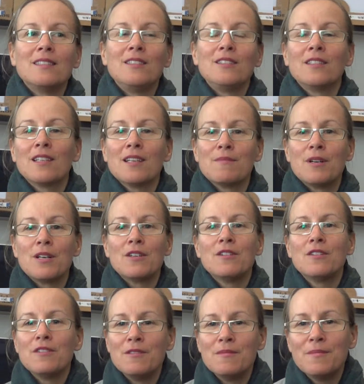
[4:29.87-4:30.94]
is you can come
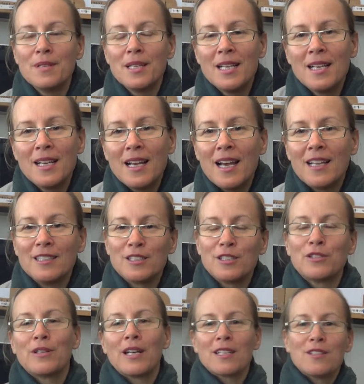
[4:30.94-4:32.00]
home and
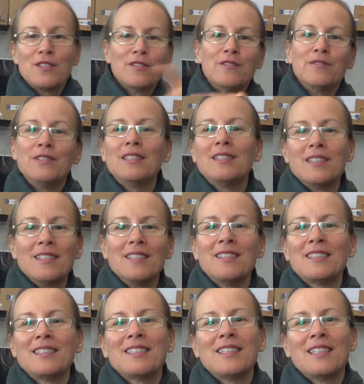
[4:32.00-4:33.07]
it's tracked your
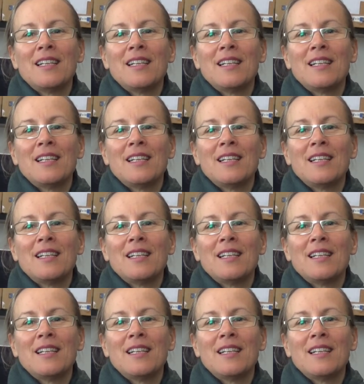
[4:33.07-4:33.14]
visit,